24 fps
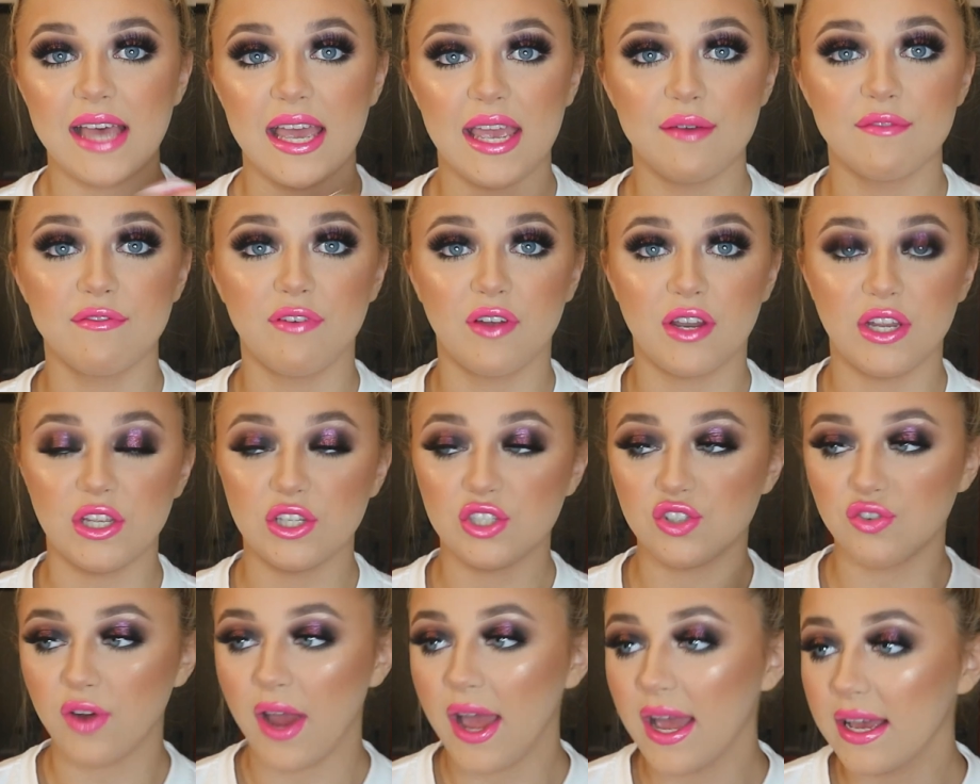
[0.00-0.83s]
I am fully
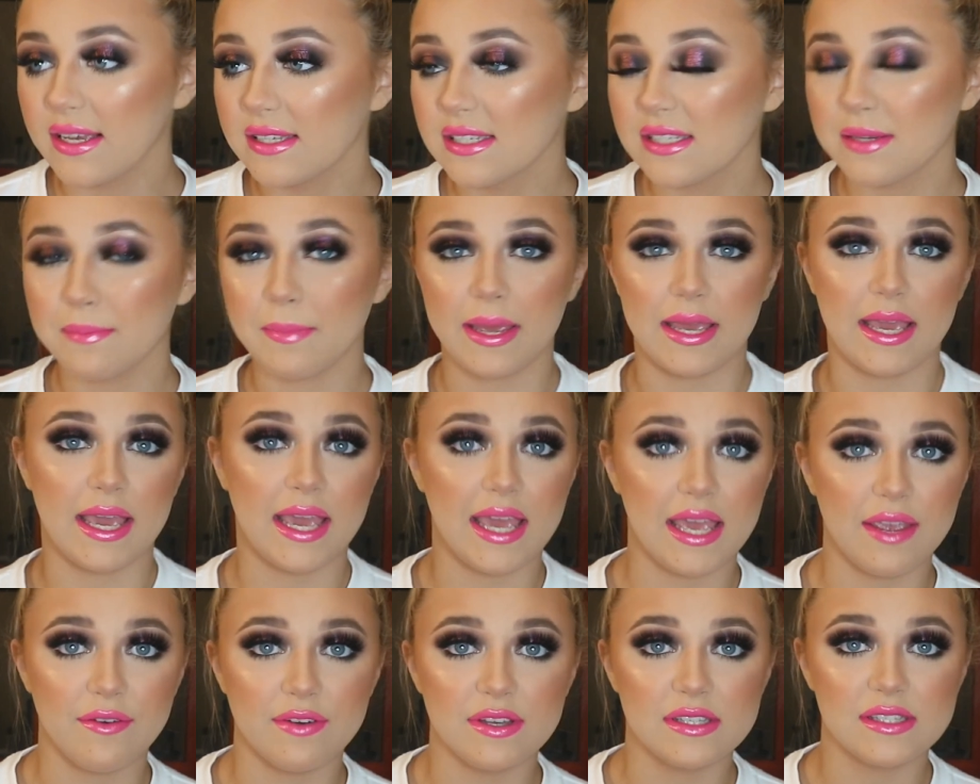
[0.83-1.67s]
dressed, my
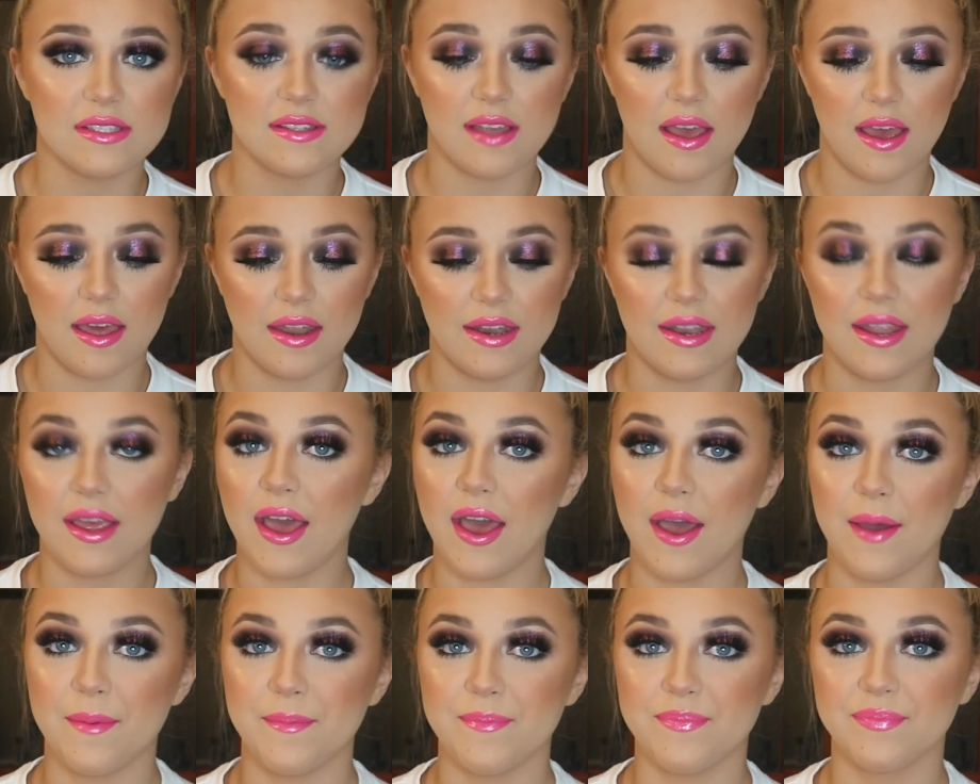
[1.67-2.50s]
hair is done,
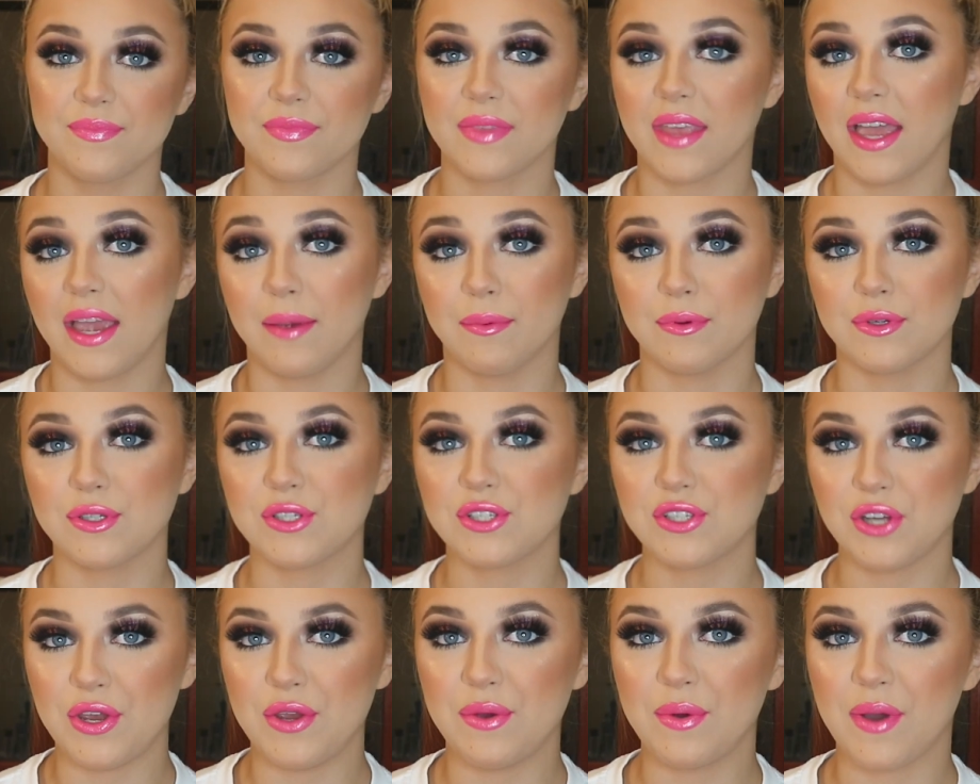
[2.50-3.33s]
I will
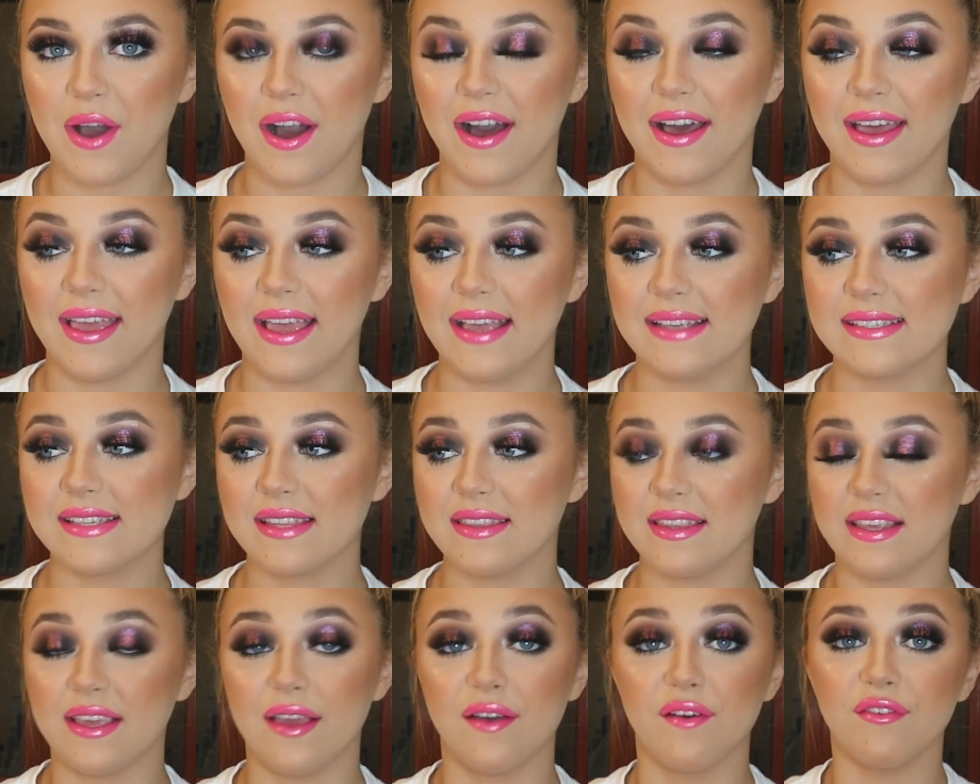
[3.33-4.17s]
show you guys
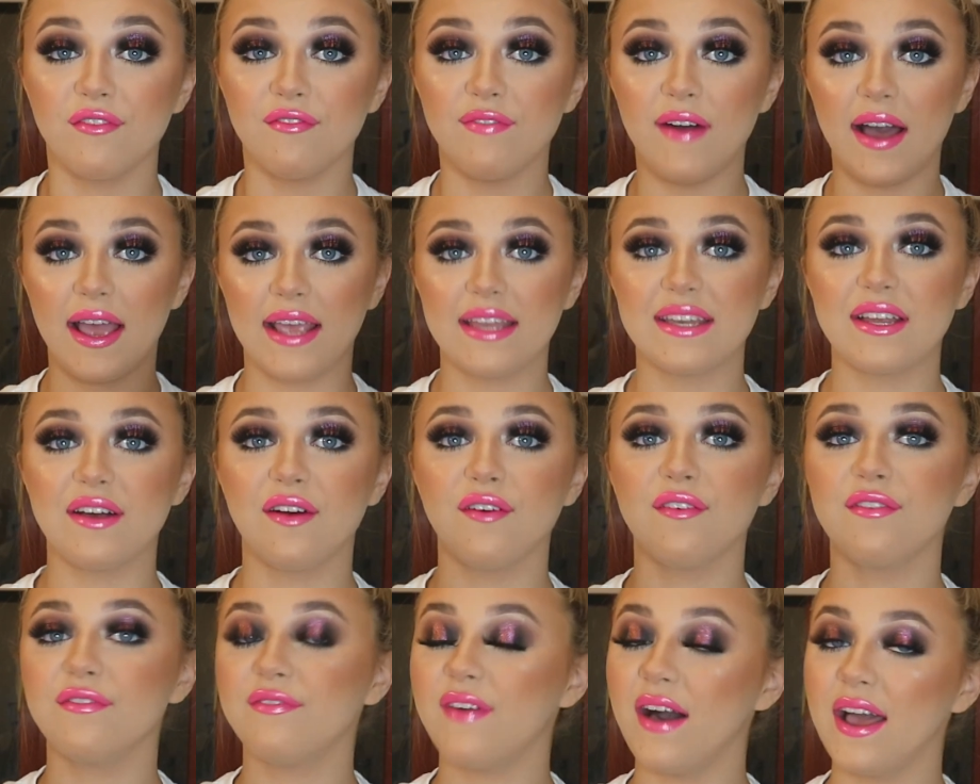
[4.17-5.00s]
the
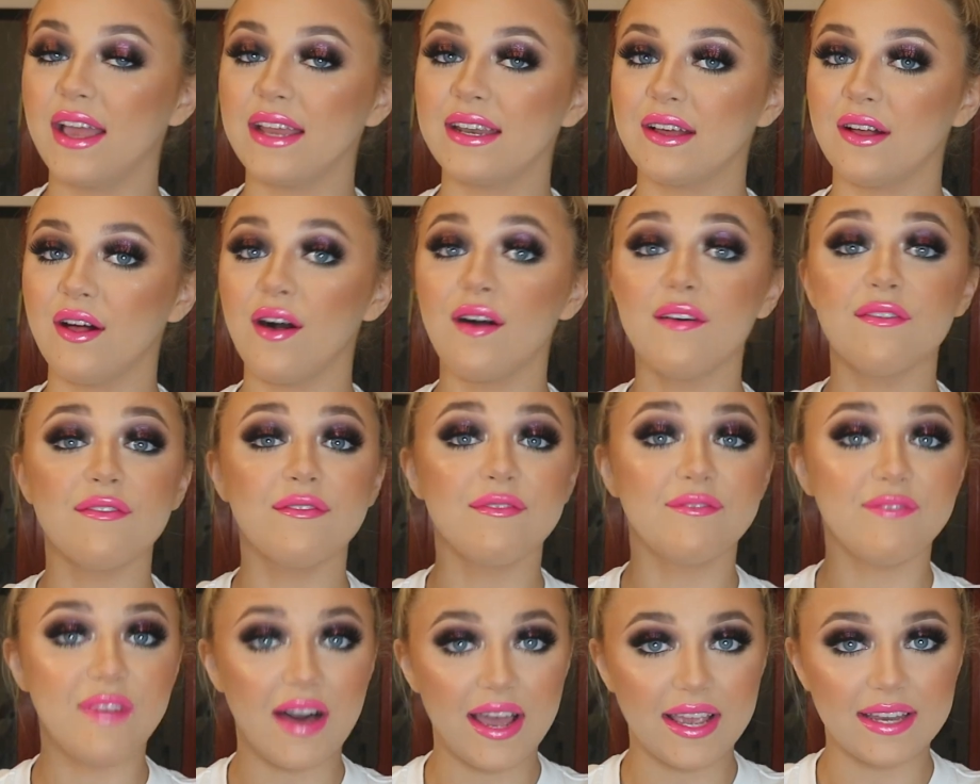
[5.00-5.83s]
final
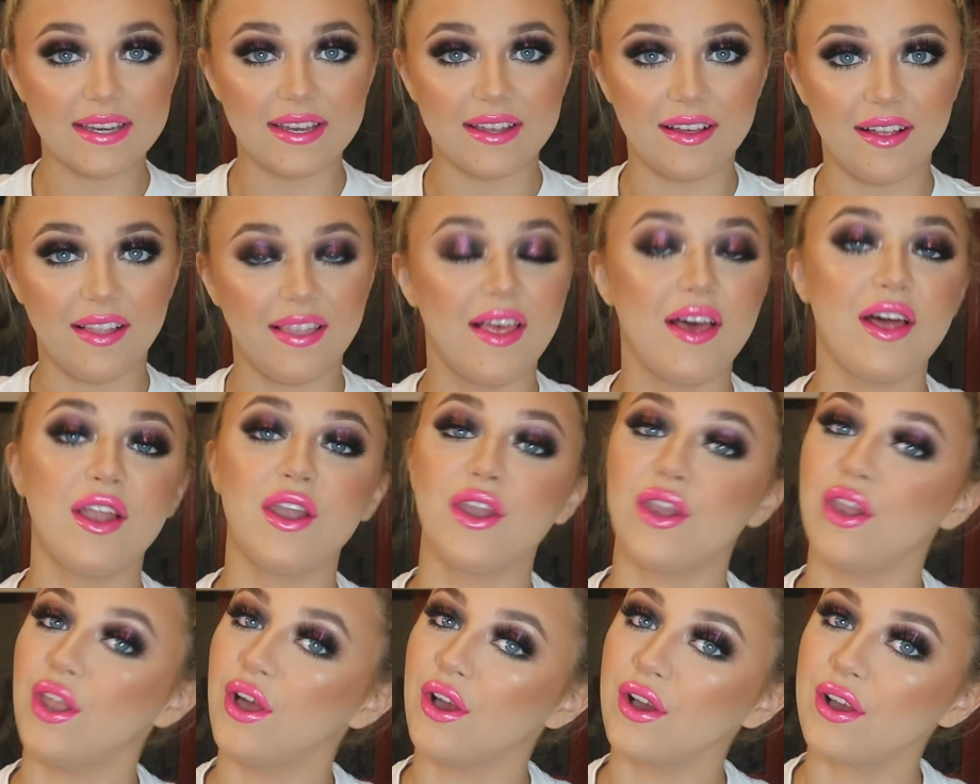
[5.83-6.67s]

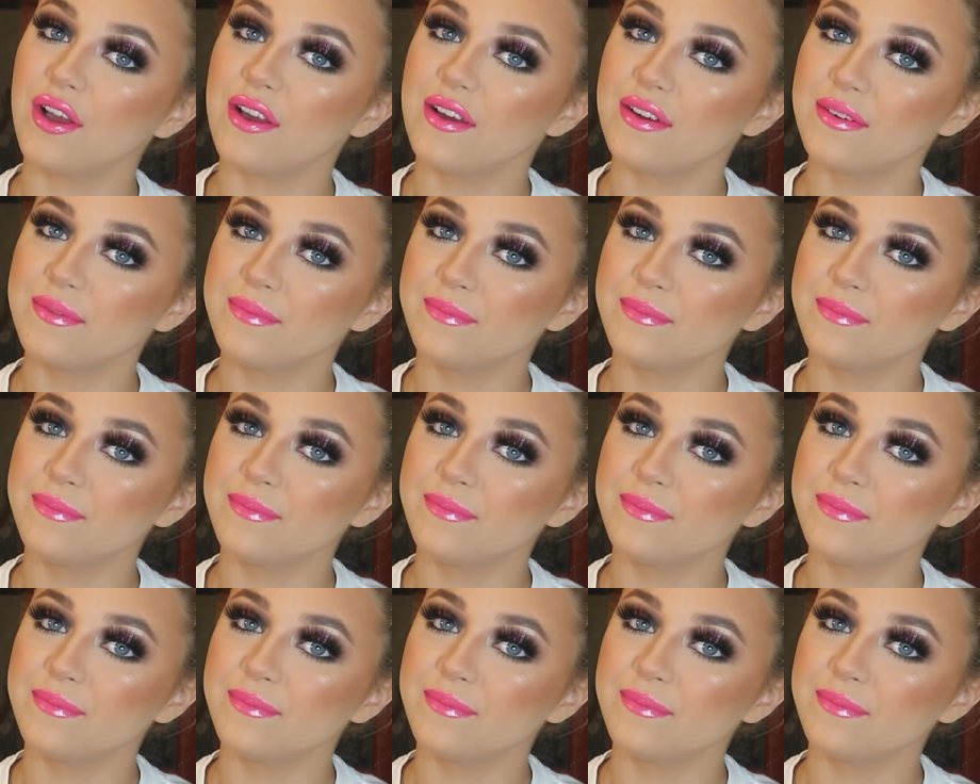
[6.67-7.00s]
look.